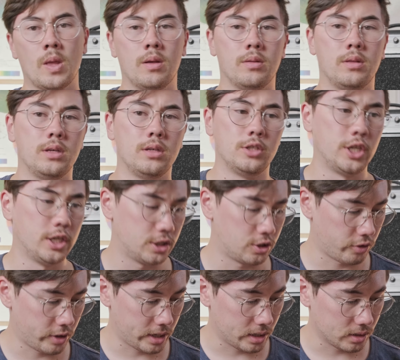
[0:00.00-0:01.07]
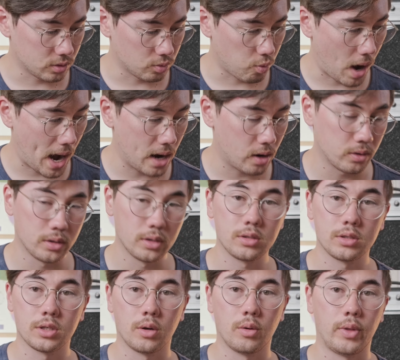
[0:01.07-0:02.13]
The G string is wound,
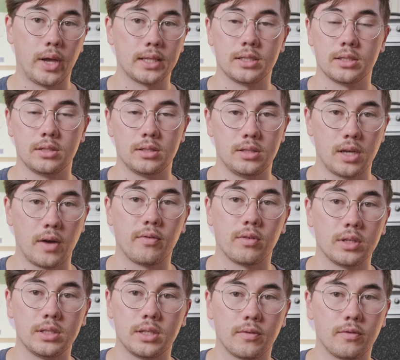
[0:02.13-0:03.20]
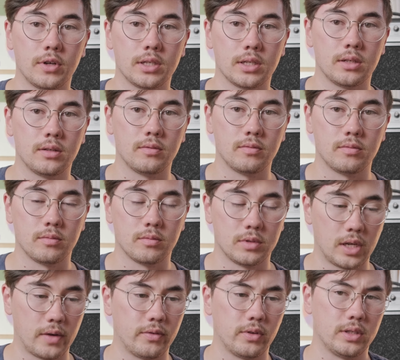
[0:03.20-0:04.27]
so that's definitely different, and it
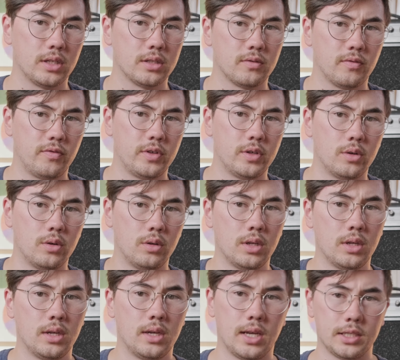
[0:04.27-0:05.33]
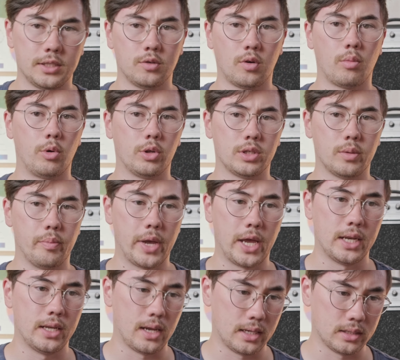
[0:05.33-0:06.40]
definitely doesn't feel as normal to
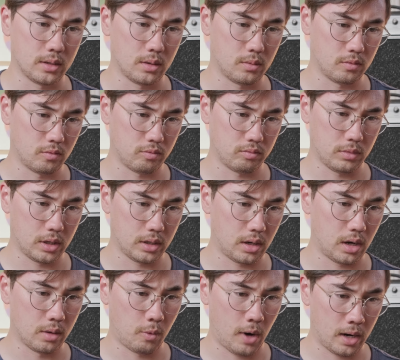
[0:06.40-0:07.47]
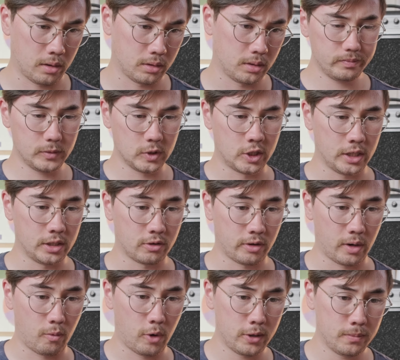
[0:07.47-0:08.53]
bend as a unwound G
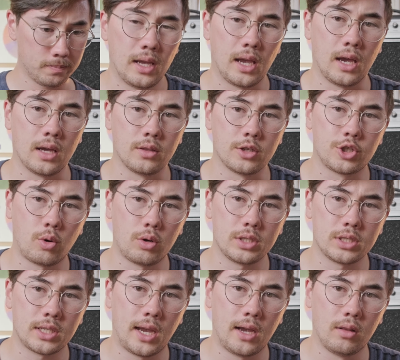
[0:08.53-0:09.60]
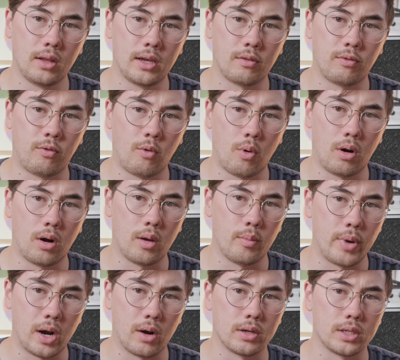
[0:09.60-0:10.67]
string would. And the short scaling for a
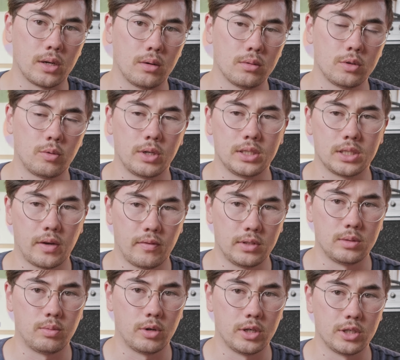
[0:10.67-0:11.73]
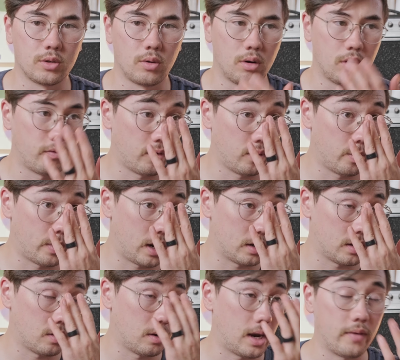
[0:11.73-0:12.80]
baritone, 27 is pretty short for a
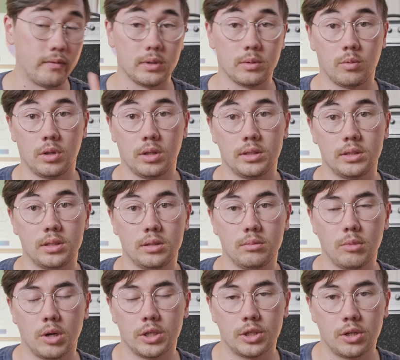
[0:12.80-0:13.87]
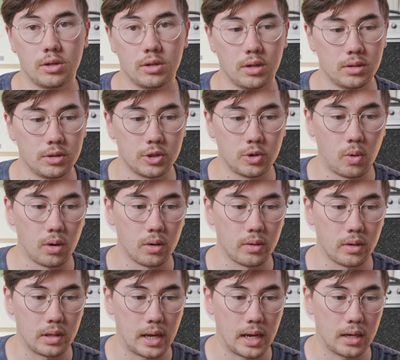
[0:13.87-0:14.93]
baritone. I haven't really seen much shorter
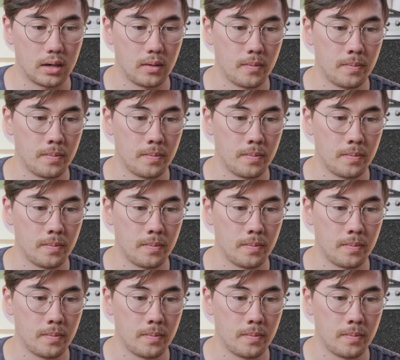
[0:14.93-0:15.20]
than that.